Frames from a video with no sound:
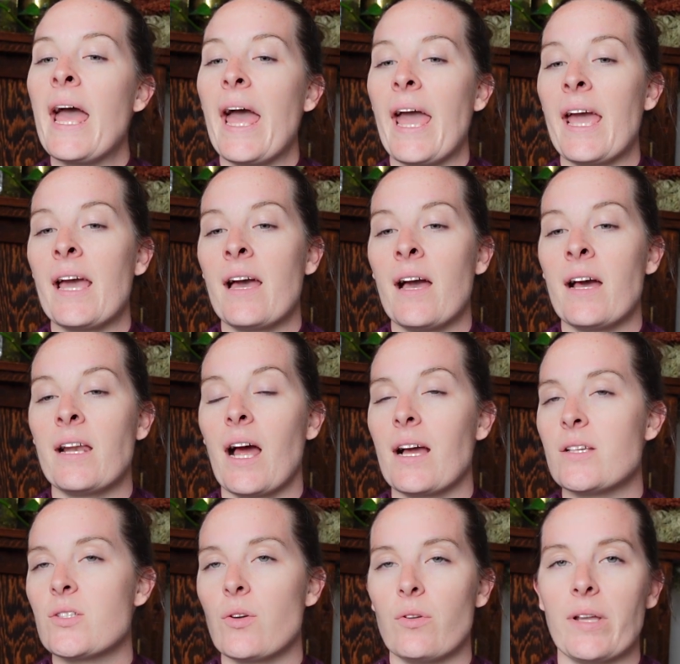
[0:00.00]
And I
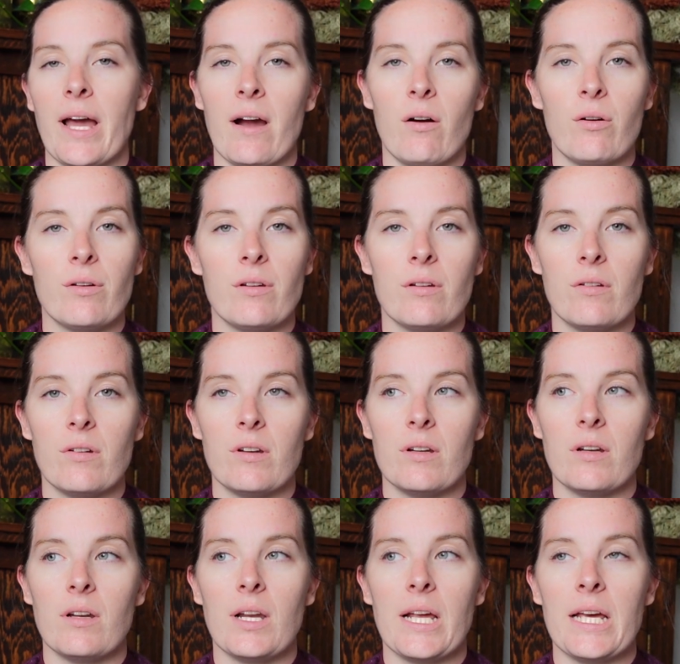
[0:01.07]
sold out
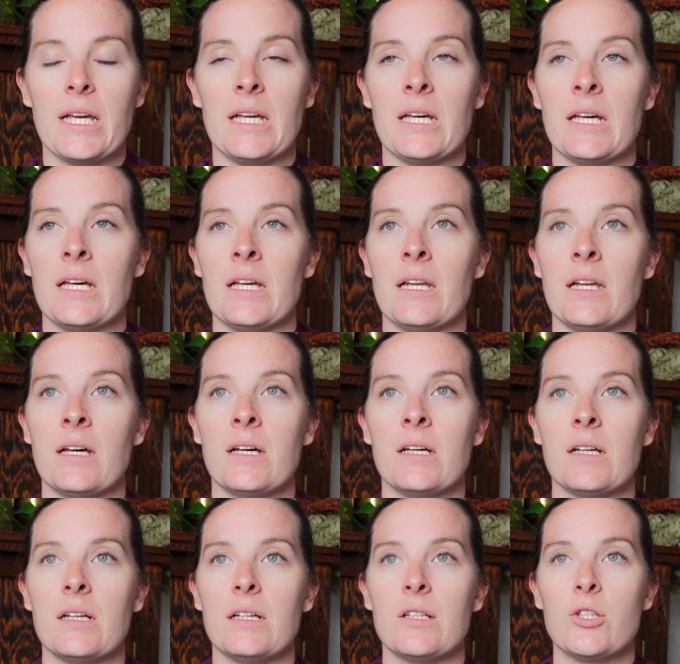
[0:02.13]
in
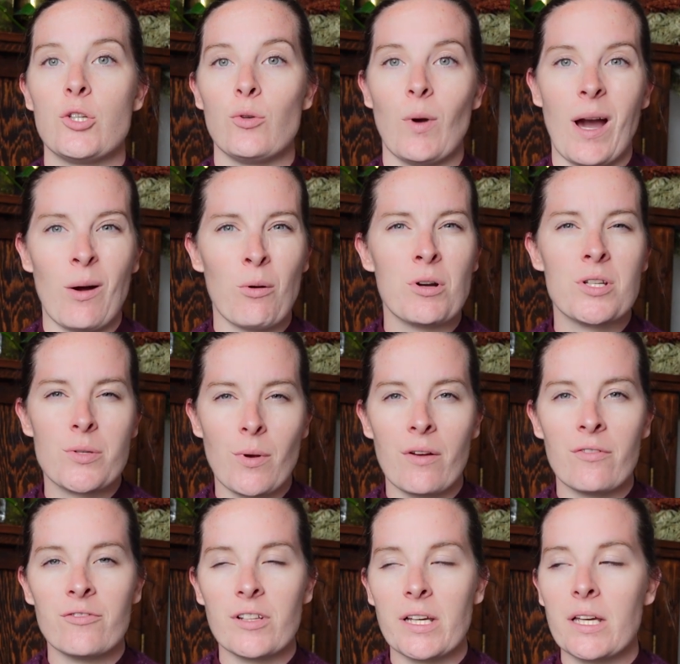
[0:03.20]
2 hours
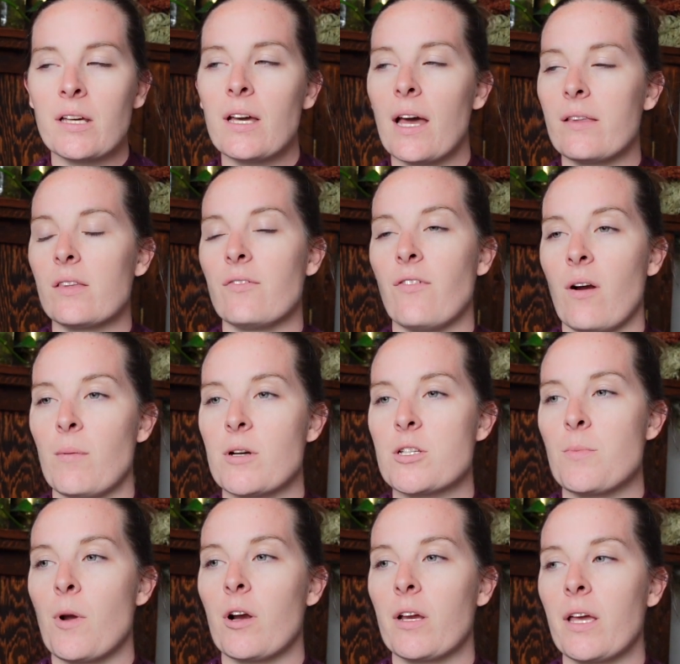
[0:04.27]
roughly at the farmer's
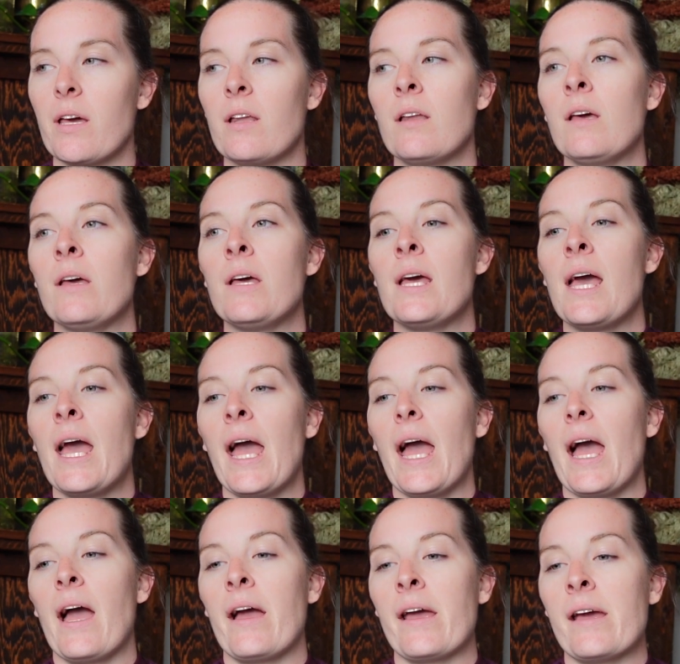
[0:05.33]
market.
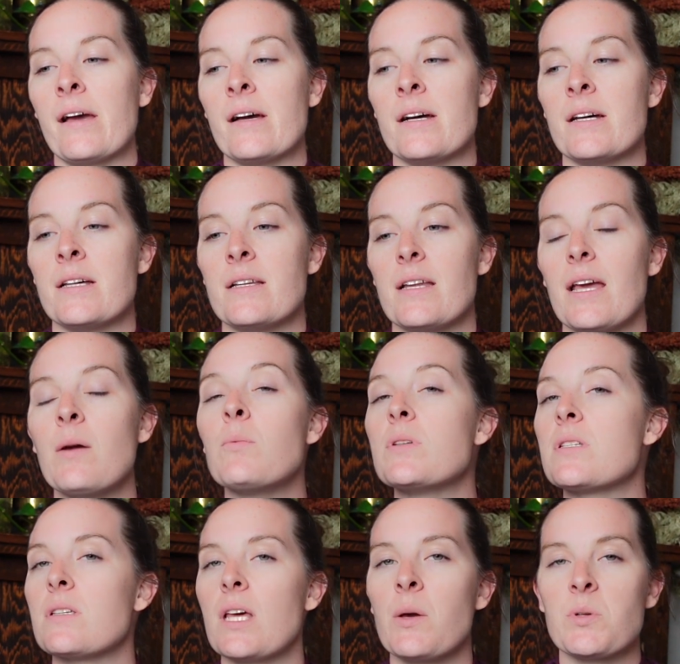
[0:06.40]
And it
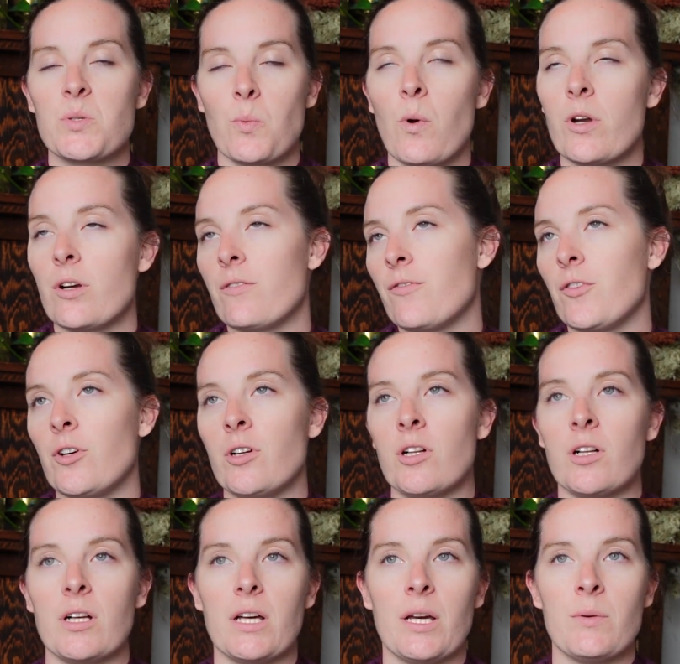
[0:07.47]
was
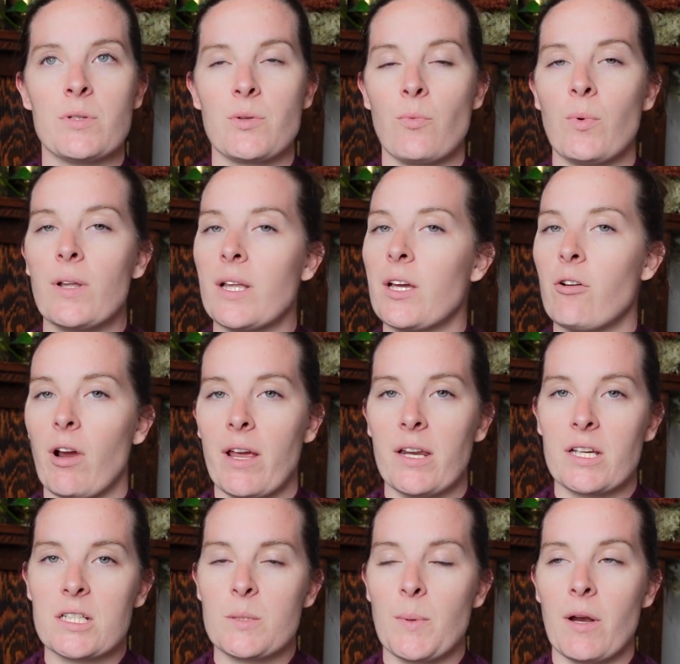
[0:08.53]
wonderful. It was a really great
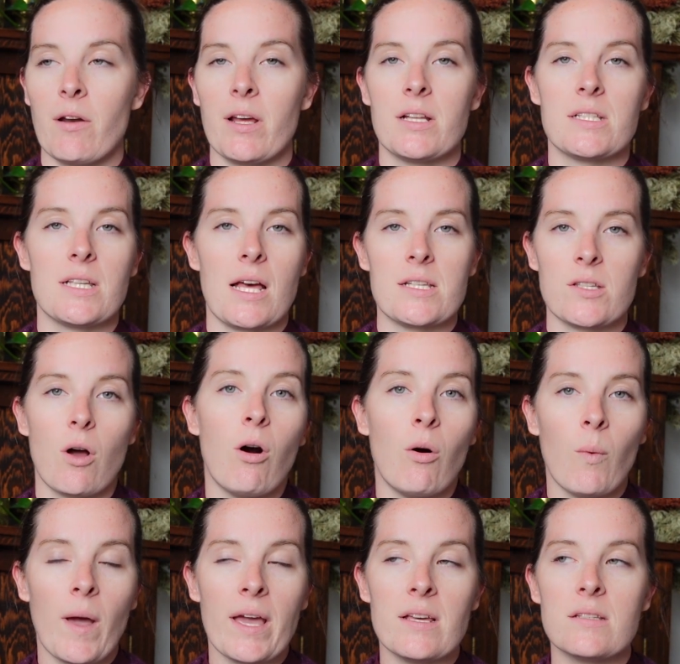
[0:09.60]
experience as
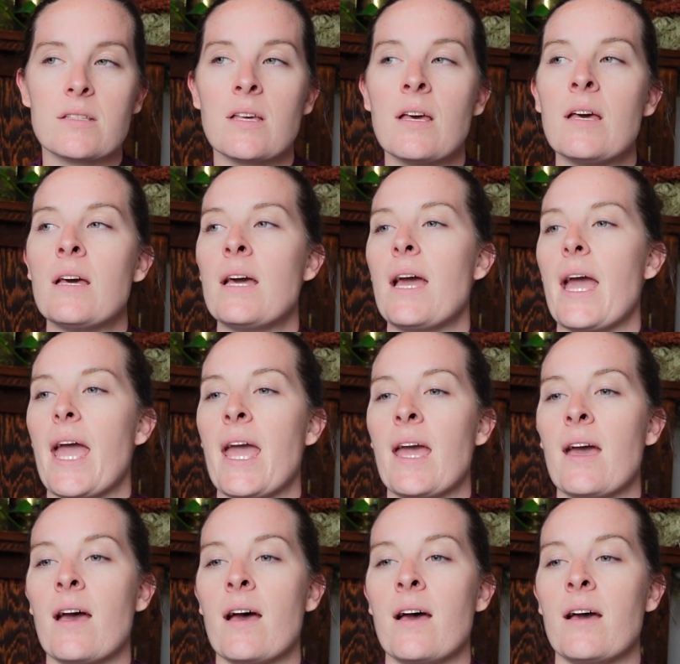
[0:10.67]
always.
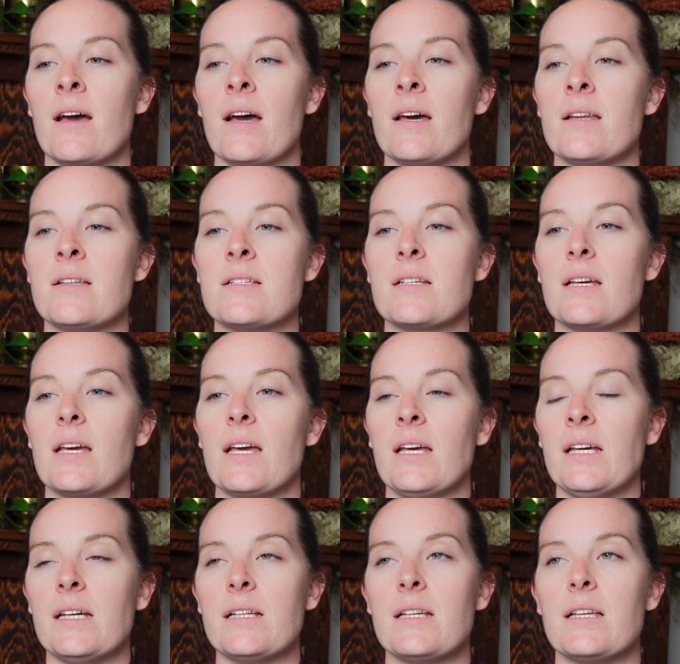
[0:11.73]
And
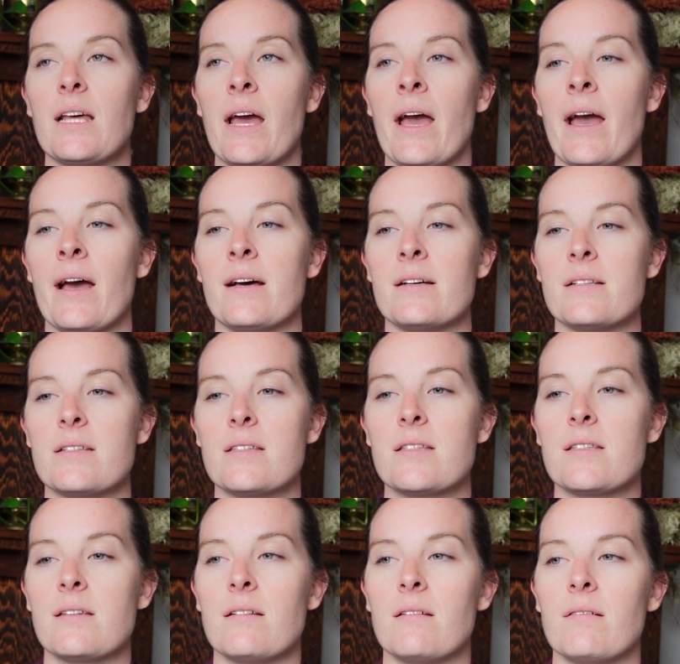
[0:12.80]
it has,